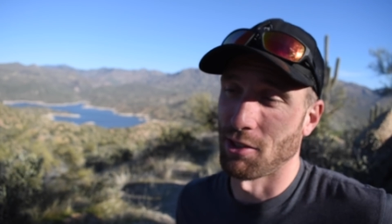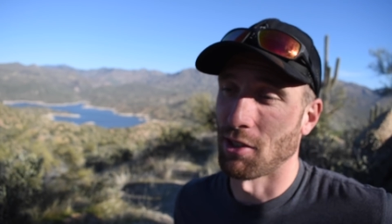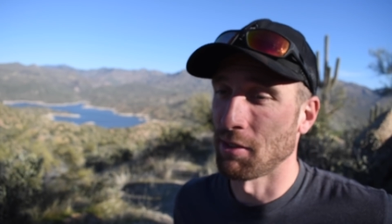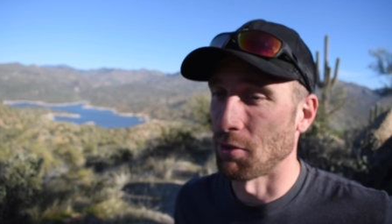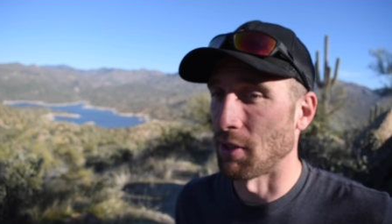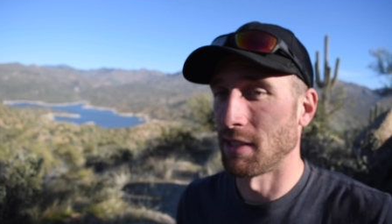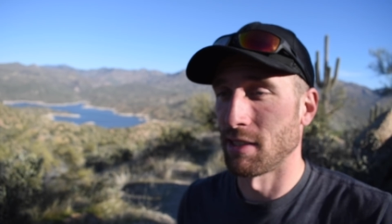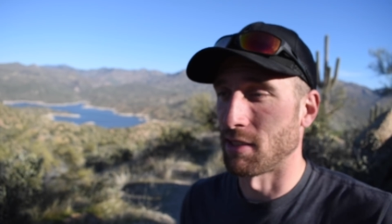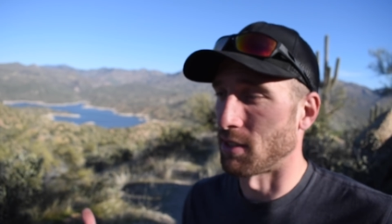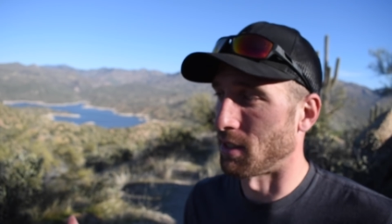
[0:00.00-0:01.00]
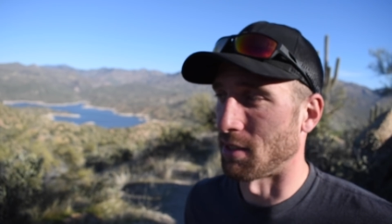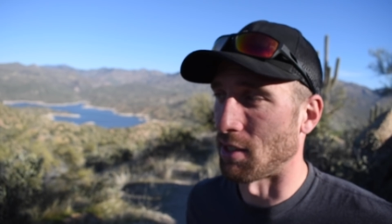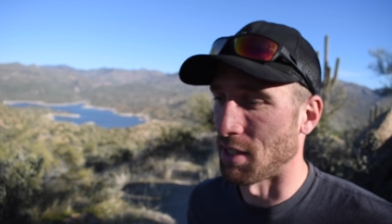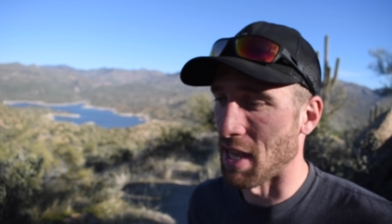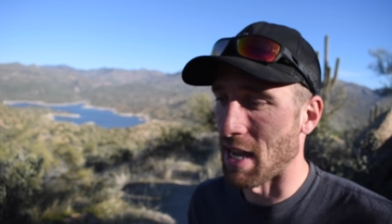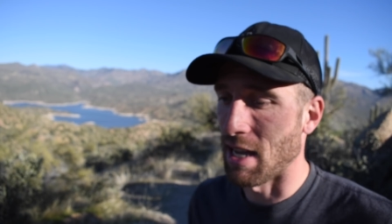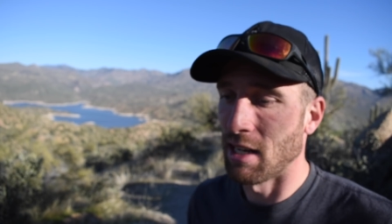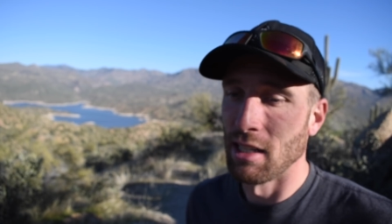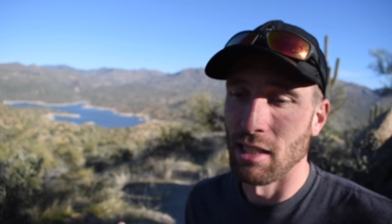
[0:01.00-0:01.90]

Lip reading: You don't have to register it and all of that.